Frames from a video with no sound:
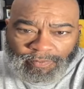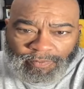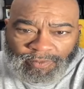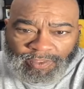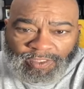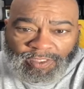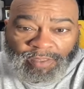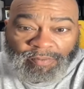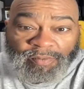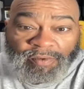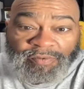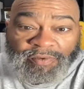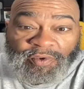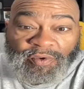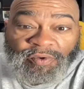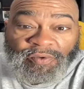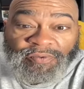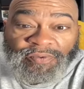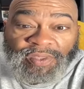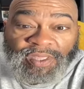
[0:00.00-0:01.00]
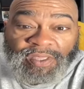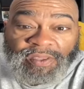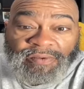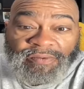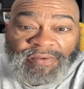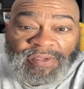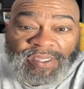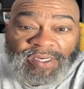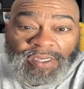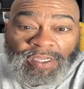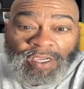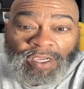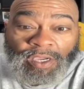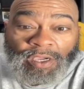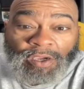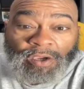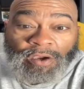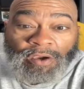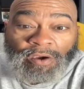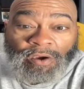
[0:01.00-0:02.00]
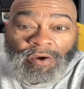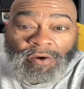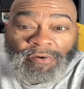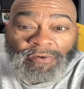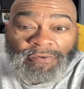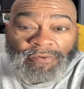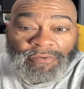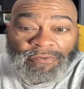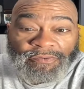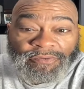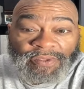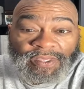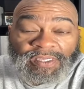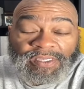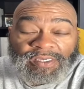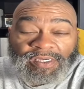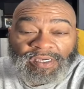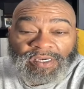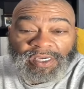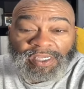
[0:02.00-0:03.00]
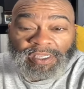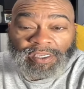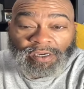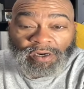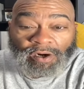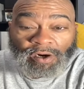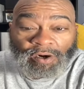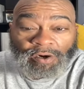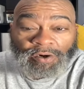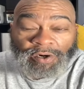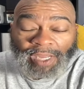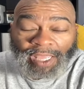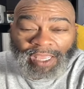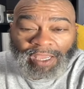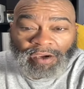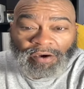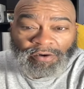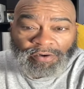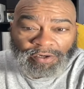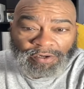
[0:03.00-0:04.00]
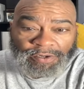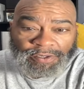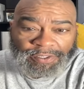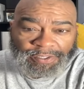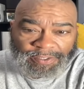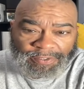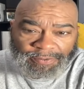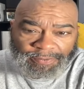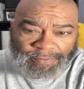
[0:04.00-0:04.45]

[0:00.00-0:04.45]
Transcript: Some of you have even physically hurt elders.